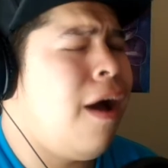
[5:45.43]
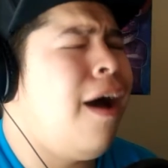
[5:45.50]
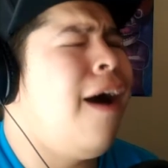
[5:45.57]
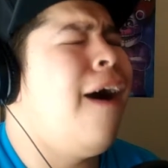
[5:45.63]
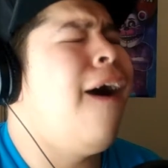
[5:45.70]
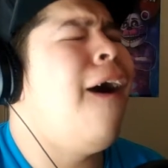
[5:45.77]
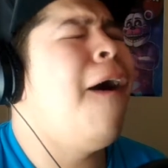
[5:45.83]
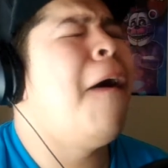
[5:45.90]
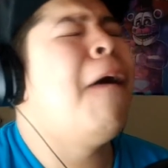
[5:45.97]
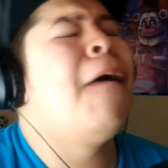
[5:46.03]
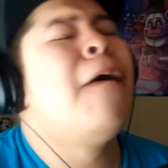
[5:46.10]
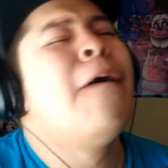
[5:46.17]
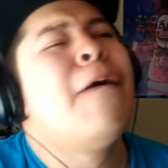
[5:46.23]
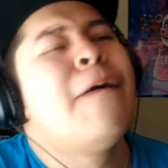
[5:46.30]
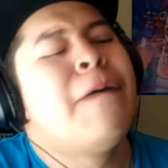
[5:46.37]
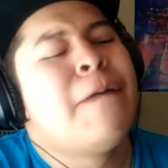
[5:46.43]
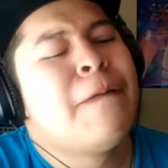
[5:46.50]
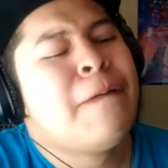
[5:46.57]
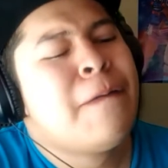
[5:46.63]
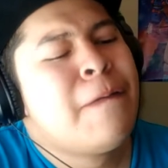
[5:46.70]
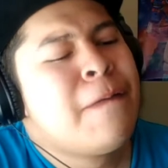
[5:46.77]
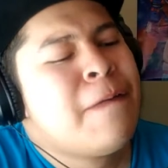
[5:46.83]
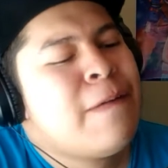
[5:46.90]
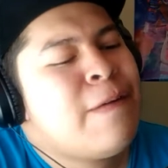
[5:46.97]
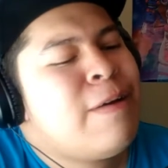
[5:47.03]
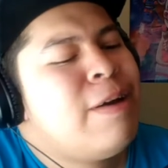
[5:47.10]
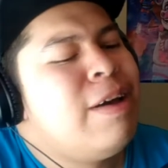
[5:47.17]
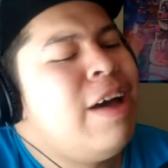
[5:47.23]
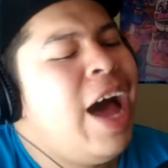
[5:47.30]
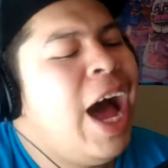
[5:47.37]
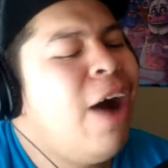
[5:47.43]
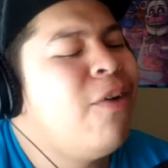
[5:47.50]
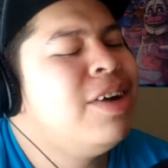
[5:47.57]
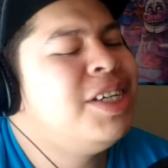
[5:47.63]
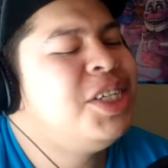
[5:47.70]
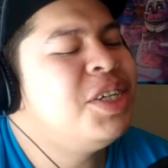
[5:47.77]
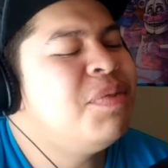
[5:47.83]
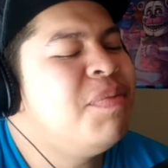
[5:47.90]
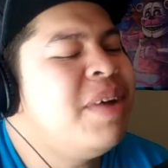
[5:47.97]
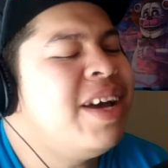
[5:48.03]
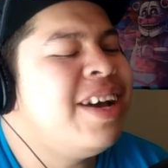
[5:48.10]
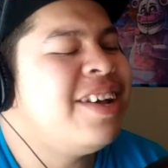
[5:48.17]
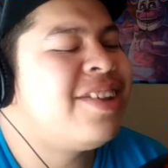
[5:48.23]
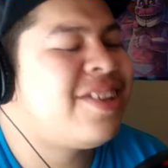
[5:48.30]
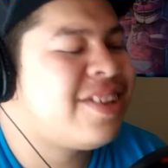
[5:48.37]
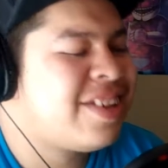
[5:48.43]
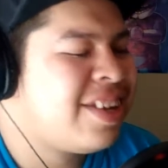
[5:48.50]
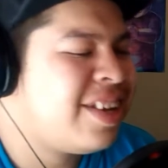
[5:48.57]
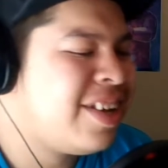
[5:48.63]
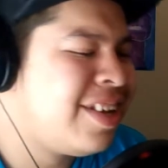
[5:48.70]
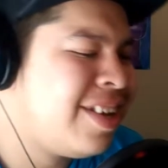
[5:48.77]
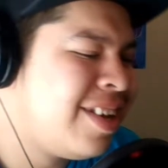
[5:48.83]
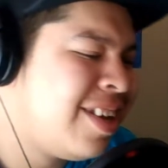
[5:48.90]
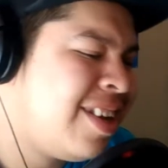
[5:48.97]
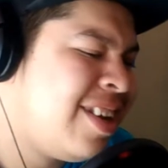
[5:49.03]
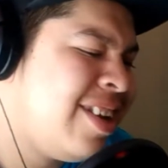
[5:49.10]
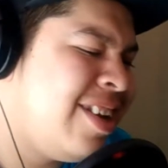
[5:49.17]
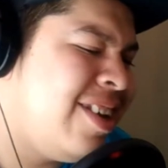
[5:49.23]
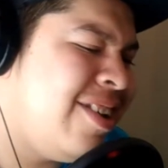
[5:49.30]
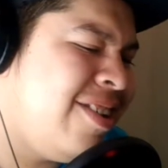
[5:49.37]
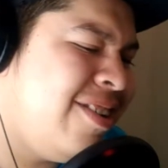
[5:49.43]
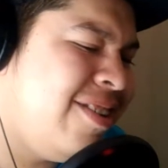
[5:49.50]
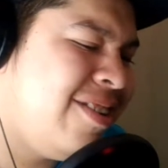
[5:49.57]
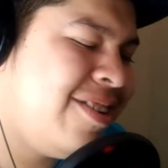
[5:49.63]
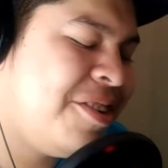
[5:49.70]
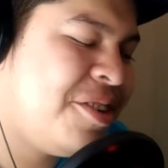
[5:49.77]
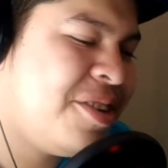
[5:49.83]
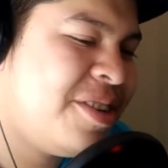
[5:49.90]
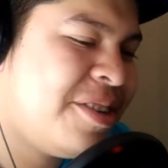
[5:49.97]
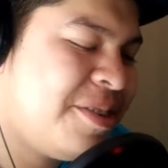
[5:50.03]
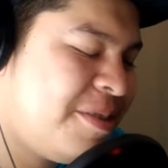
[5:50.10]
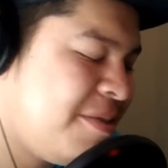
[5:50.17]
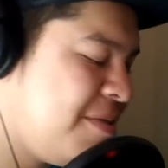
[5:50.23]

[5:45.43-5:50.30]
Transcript: Oh! How would you miss? Ugh.